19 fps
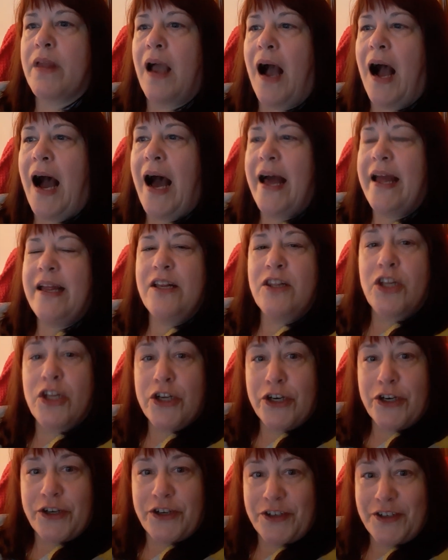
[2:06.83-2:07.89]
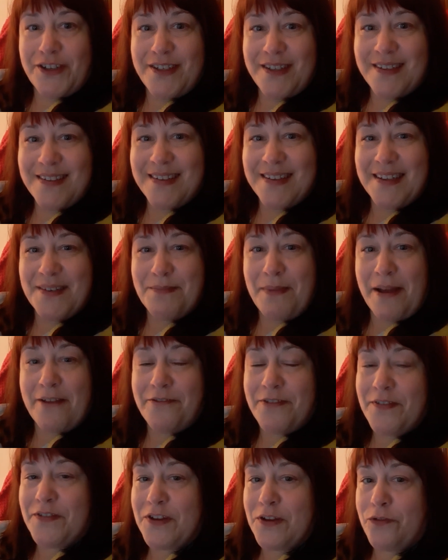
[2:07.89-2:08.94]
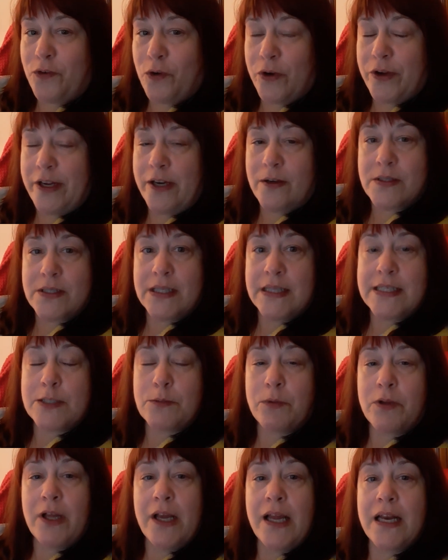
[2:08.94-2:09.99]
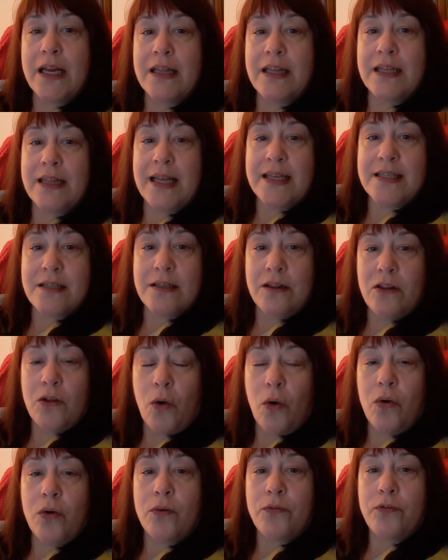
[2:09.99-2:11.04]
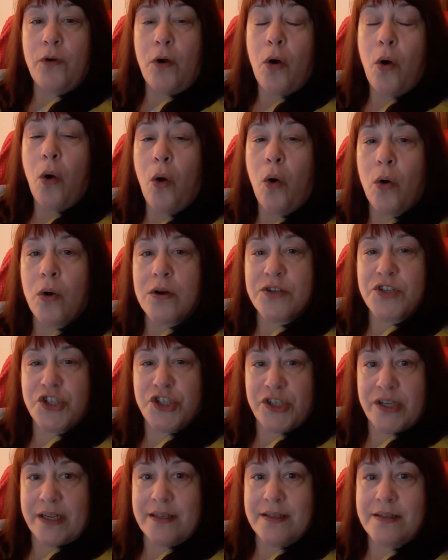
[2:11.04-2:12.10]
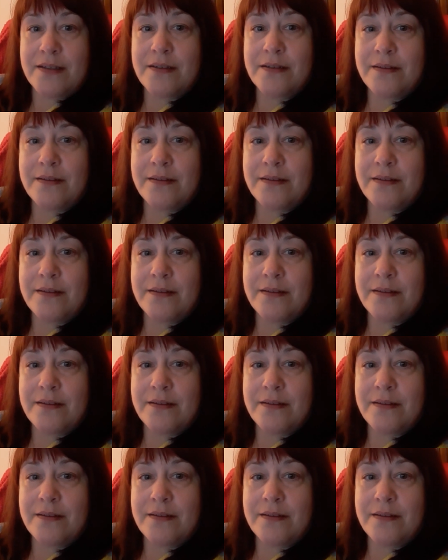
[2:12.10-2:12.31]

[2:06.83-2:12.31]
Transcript: I learned in my 54 years on this planet that that's a load of horse shit.